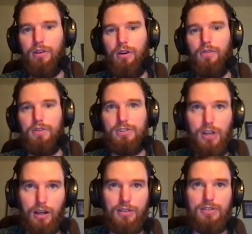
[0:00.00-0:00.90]
If you're
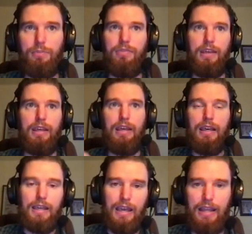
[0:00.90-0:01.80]
stuck on something,
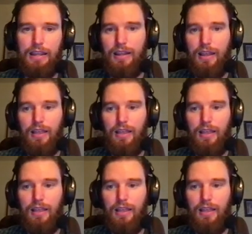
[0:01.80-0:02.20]
getting